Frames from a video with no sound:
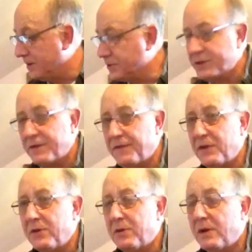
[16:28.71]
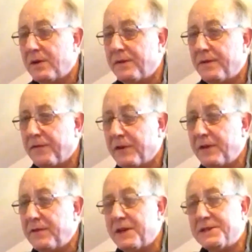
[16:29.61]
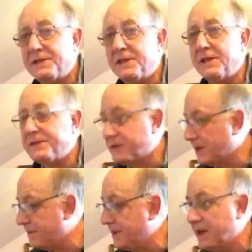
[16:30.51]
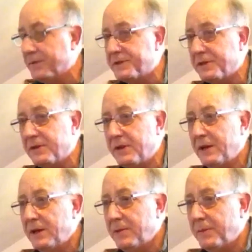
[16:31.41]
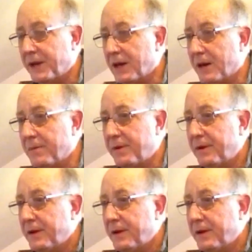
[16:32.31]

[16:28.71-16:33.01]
just a few of the free VSTs that I've been able to pick up.